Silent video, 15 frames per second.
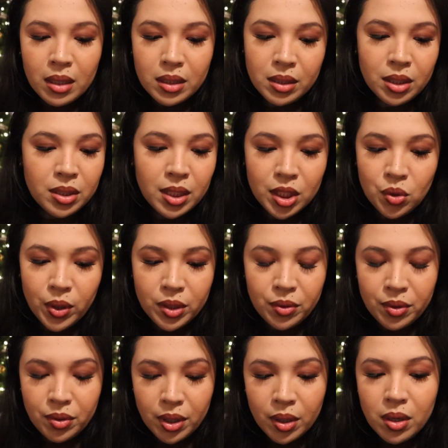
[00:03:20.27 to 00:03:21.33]
You see
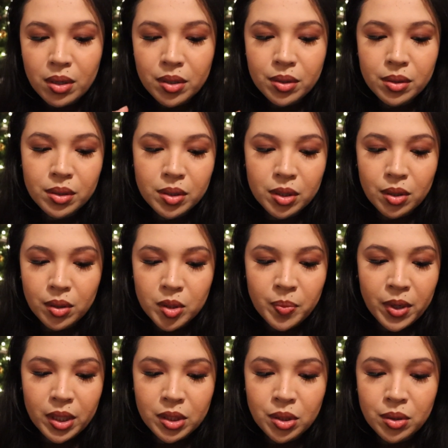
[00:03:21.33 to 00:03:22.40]
2023 goals, goals
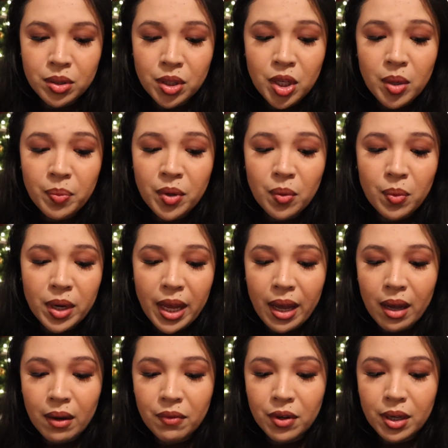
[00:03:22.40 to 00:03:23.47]
part two. So you can put
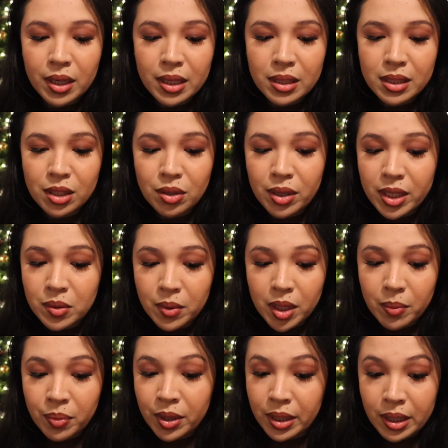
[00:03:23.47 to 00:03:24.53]
whatever it is that you guys want
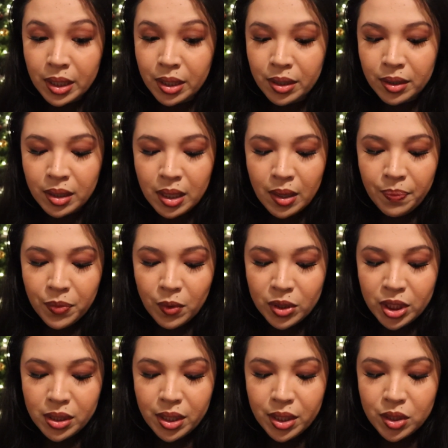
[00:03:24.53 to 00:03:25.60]
to put in here which
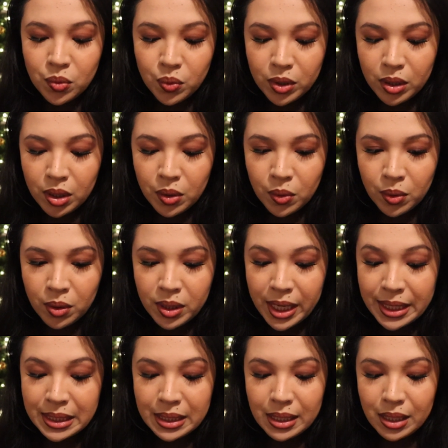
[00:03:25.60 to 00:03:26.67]
I think is really cool. And
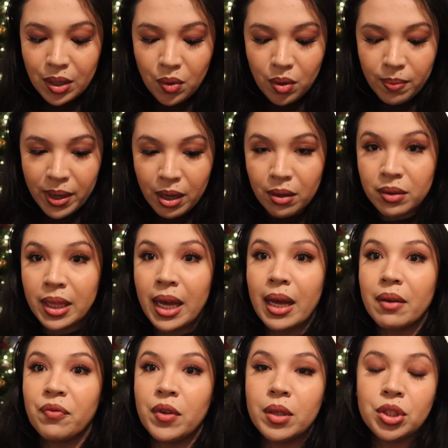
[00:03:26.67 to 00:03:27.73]
I didn't know about
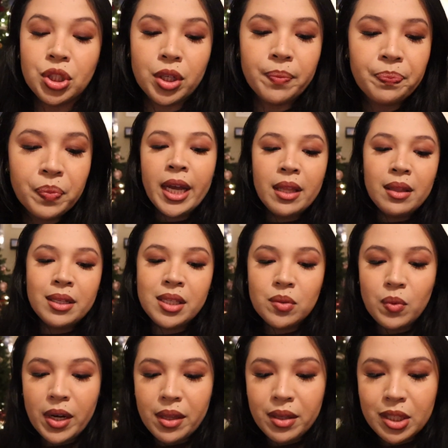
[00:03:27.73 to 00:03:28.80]
that feature. Again, this is
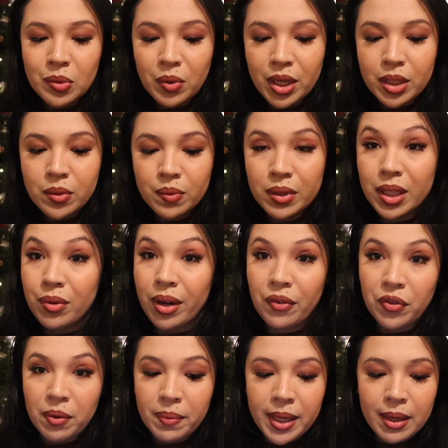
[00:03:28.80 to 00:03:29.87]
why this works really great
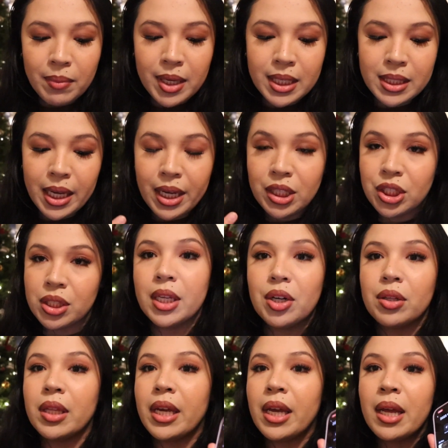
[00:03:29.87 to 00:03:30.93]
for me because I can just
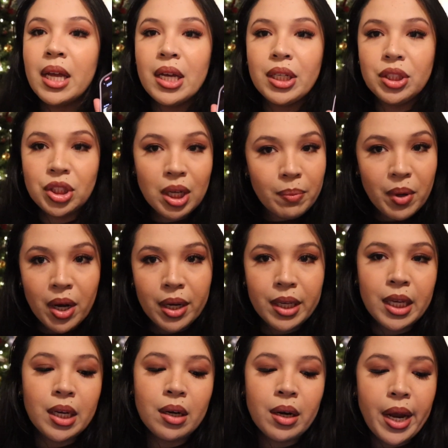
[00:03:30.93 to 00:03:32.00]
literally jump on
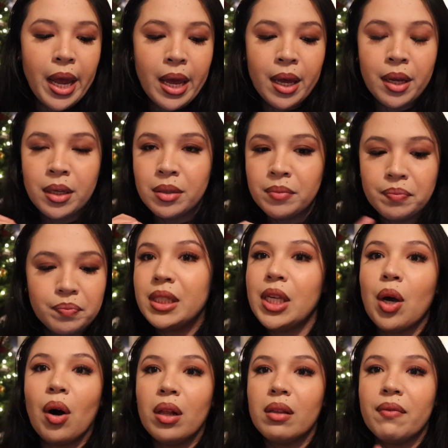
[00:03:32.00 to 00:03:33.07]
here and see
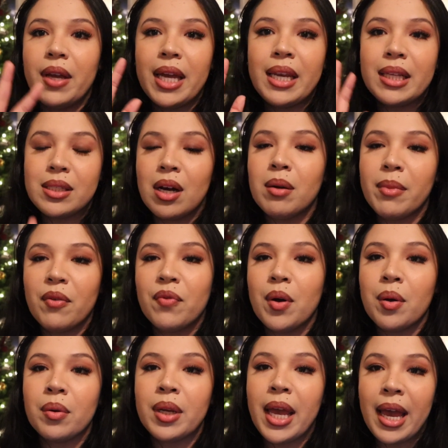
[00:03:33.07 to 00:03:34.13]
all of it and it's on my
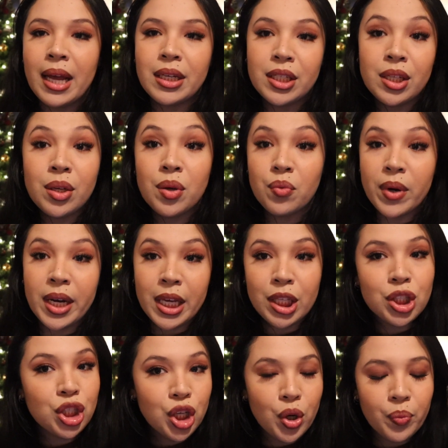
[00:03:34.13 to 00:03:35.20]
phone, handy, ready
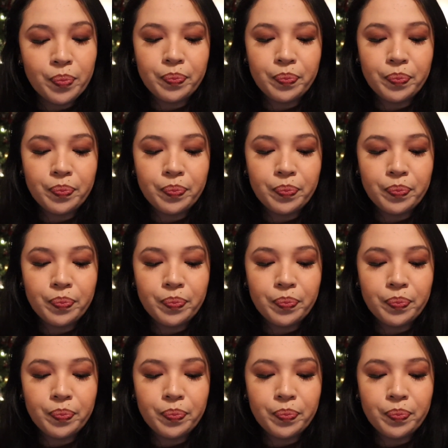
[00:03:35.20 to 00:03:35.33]
to go.